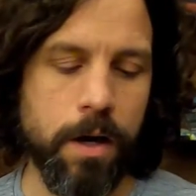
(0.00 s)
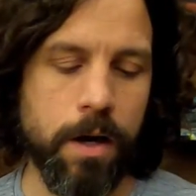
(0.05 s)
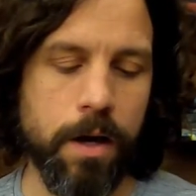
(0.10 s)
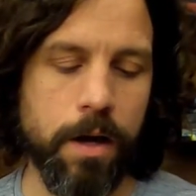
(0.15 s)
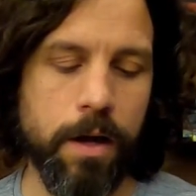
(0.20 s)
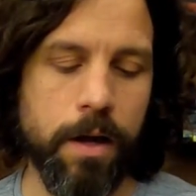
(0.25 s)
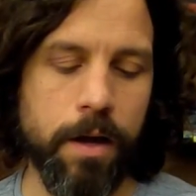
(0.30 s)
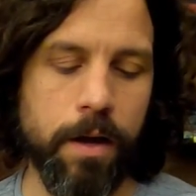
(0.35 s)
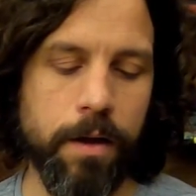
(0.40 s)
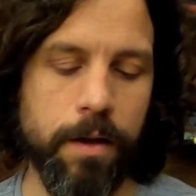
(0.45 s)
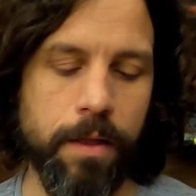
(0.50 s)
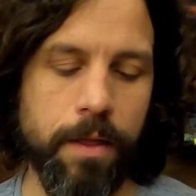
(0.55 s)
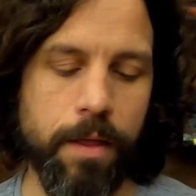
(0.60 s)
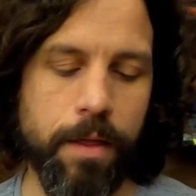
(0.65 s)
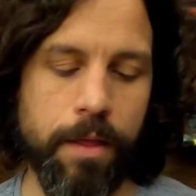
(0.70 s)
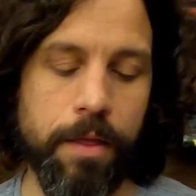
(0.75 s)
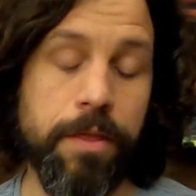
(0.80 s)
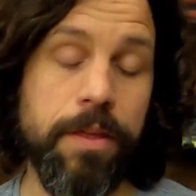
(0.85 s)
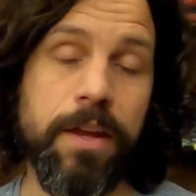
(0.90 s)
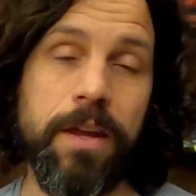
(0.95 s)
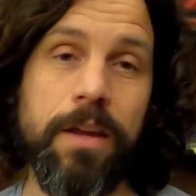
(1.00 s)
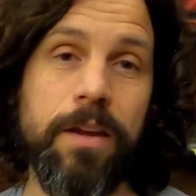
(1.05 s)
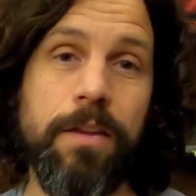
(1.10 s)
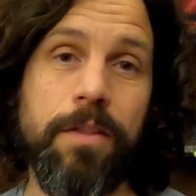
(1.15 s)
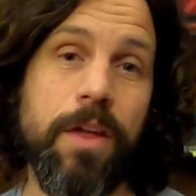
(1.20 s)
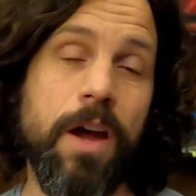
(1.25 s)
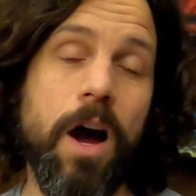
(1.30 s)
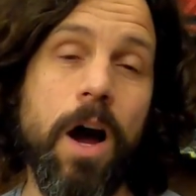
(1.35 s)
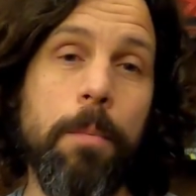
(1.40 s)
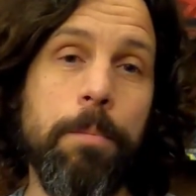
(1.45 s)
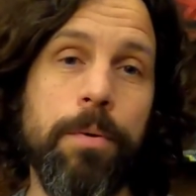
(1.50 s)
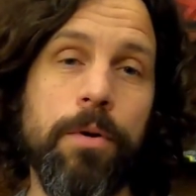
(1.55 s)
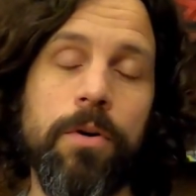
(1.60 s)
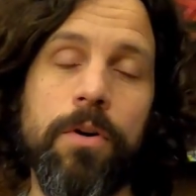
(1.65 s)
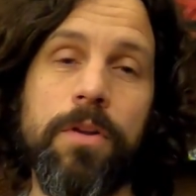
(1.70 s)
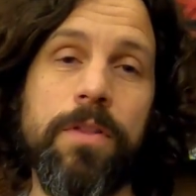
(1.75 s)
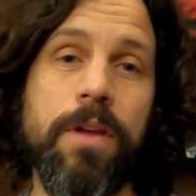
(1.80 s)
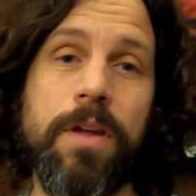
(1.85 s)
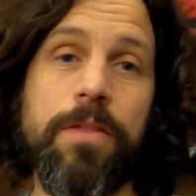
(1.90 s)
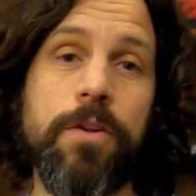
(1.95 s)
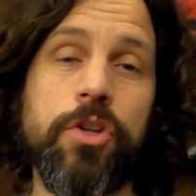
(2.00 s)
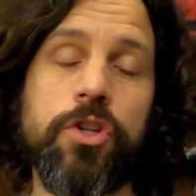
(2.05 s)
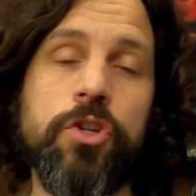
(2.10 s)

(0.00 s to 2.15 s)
the upper and then the